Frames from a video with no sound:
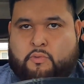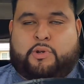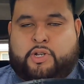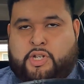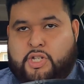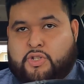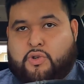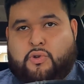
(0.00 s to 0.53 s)
When
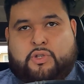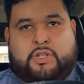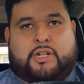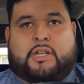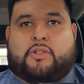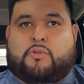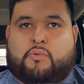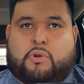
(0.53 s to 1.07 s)
you're just cruising
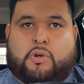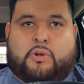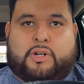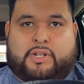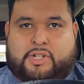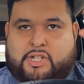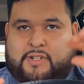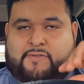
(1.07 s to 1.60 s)
down the road
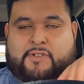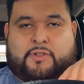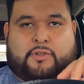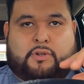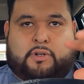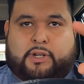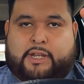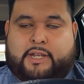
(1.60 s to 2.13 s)
and shifting
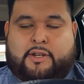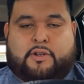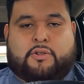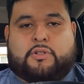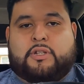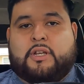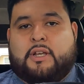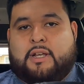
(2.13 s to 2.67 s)
through the
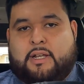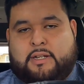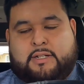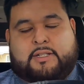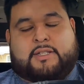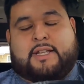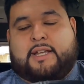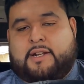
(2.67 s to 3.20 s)
gears and
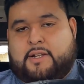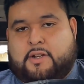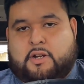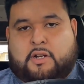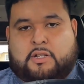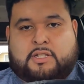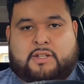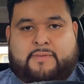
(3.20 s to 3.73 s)
it's staying in
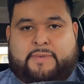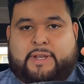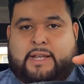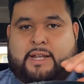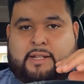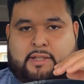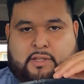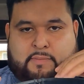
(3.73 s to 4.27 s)
constant
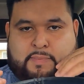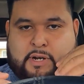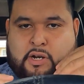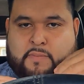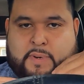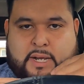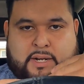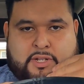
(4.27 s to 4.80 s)
V8, the
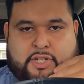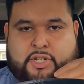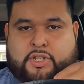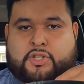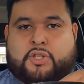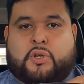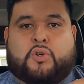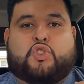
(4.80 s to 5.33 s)
power band is
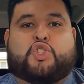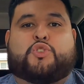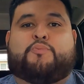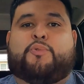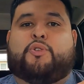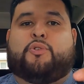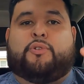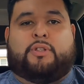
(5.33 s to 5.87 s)
just so
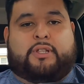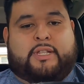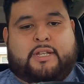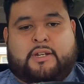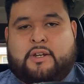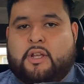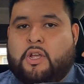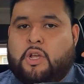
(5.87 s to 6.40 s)
smooth. And
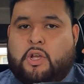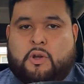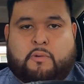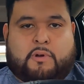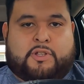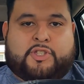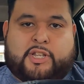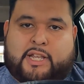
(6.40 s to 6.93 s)
then
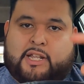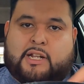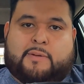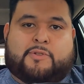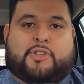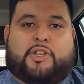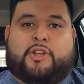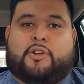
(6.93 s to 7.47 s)
once you get
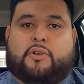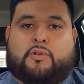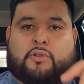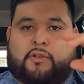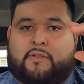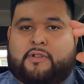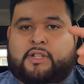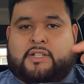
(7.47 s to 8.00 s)
up to, you know,
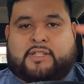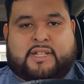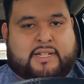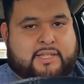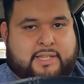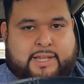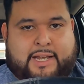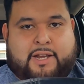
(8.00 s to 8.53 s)
the
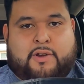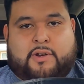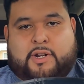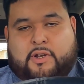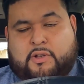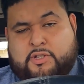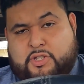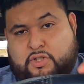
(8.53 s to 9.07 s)
6th gear and
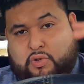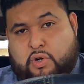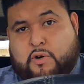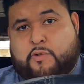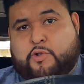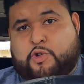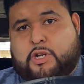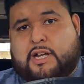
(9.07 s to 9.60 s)
it goes into
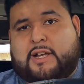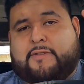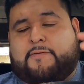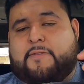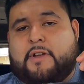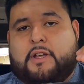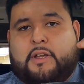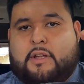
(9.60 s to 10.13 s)
overdrive,